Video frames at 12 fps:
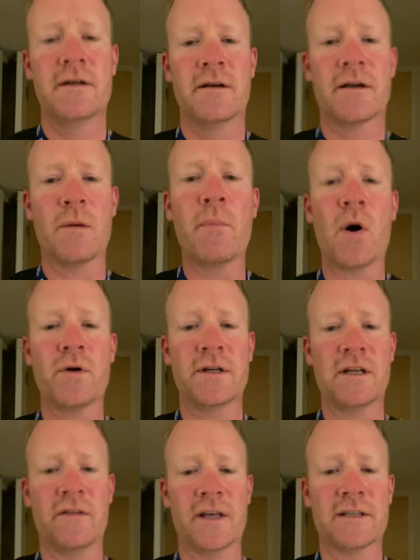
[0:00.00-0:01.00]
component
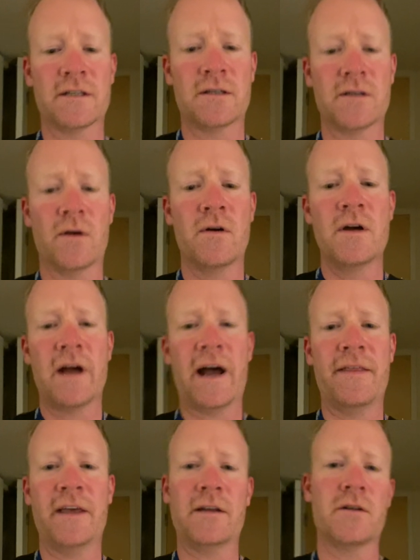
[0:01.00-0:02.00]
to this. And so I think